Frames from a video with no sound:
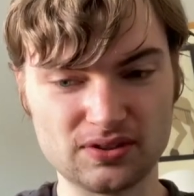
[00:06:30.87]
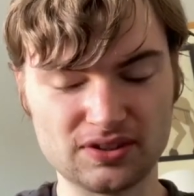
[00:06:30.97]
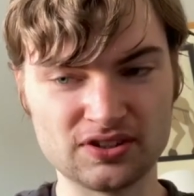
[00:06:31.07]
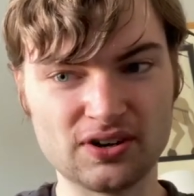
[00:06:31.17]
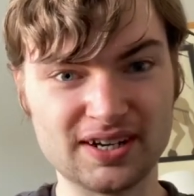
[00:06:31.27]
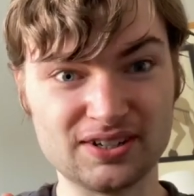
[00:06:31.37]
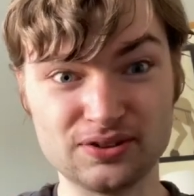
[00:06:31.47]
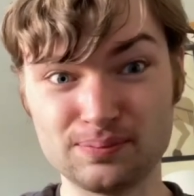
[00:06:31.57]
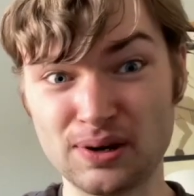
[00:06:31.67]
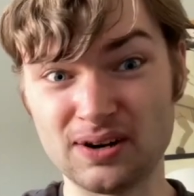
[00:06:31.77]
that Gaia
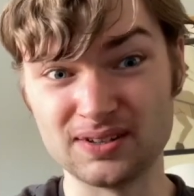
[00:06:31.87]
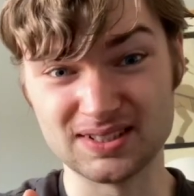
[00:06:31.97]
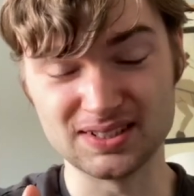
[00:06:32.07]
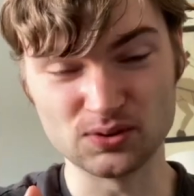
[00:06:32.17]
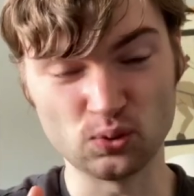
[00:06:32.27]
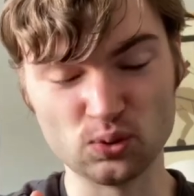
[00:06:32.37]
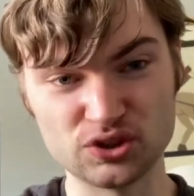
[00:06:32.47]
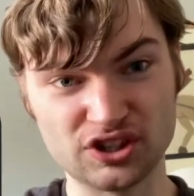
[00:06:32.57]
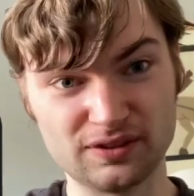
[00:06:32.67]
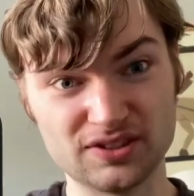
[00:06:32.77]
could pass the torch
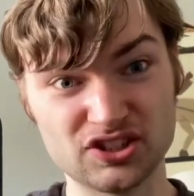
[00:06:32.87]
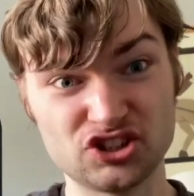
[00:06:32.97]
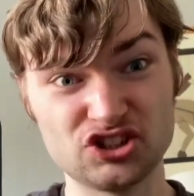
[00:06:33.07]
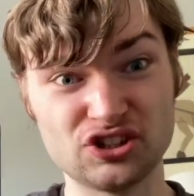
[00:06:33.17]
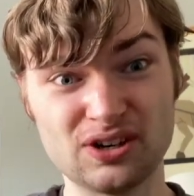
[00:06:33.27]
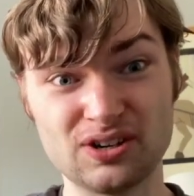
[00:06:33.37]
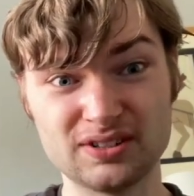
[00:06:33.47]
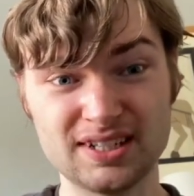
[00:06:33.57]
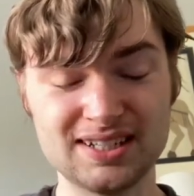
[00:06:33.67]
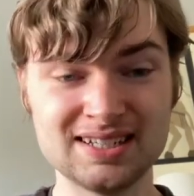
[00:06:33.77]
over to
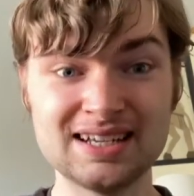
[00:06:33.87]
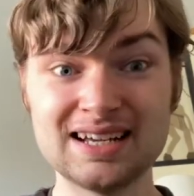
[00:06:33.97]
Shani